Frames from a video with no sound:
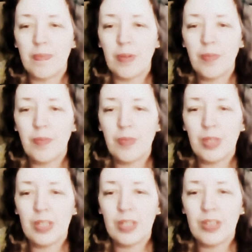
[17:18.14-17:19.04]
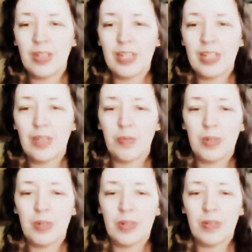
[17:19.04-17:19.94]
hopefully this lid
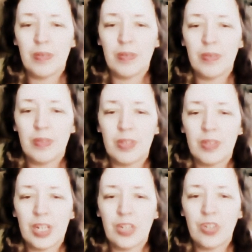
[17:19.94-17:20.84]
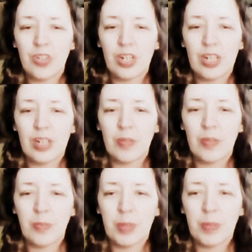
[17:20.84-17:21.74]
will stay shut and he
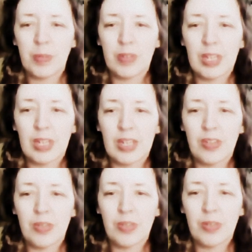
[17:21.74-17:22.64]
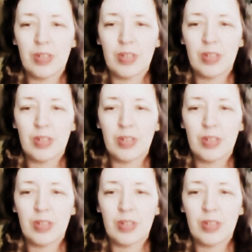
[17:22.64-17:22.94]
won't be able to get into it.